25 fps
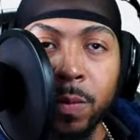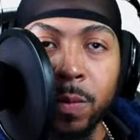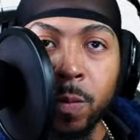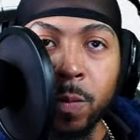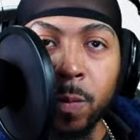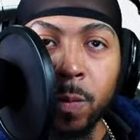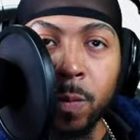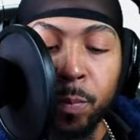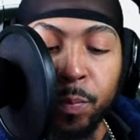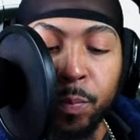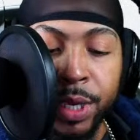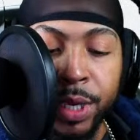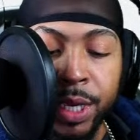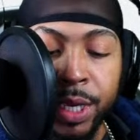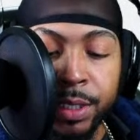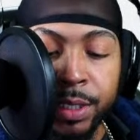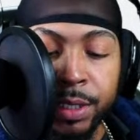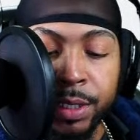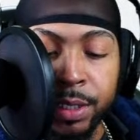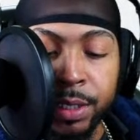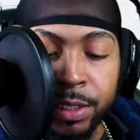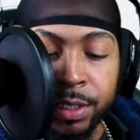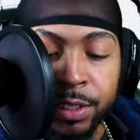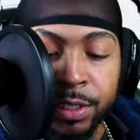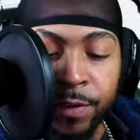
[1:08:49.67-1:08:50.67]

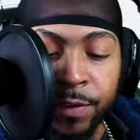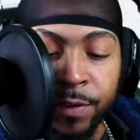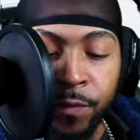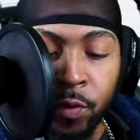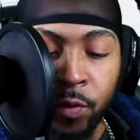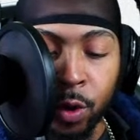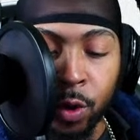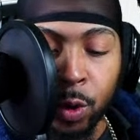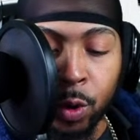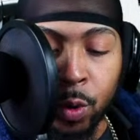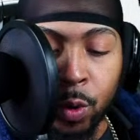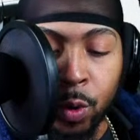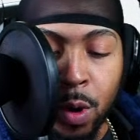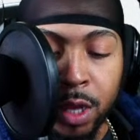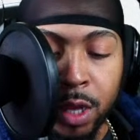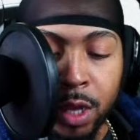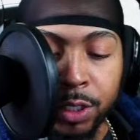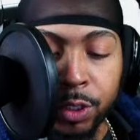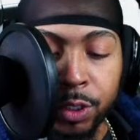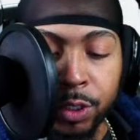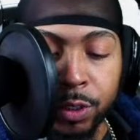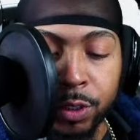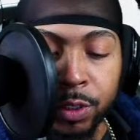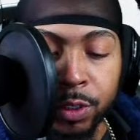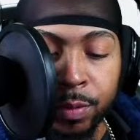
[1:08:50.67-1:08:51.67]
business, the 4
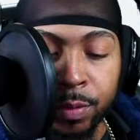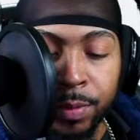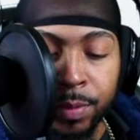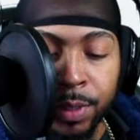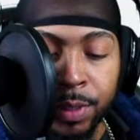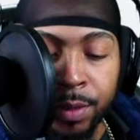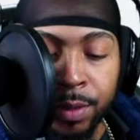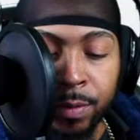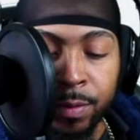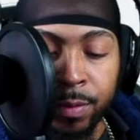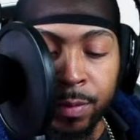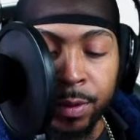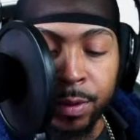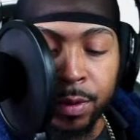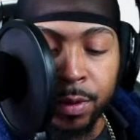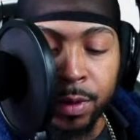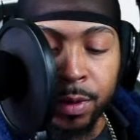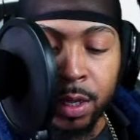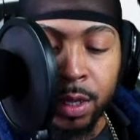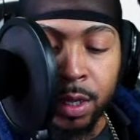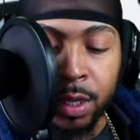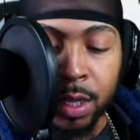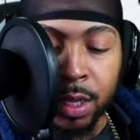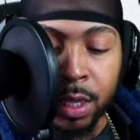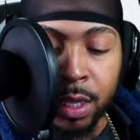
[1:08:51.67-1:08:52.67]
quadrants. And me, remember,
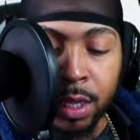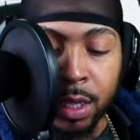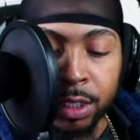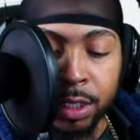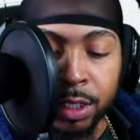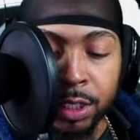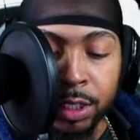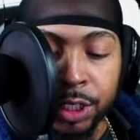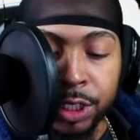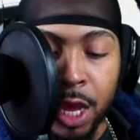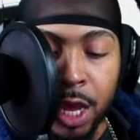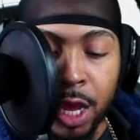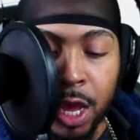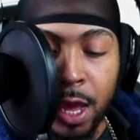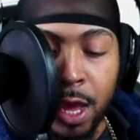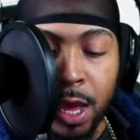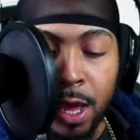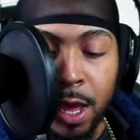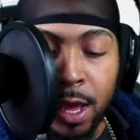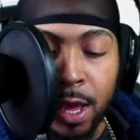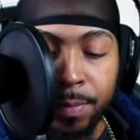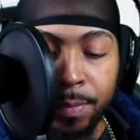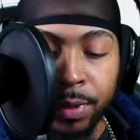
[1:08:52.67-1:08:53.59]
a job,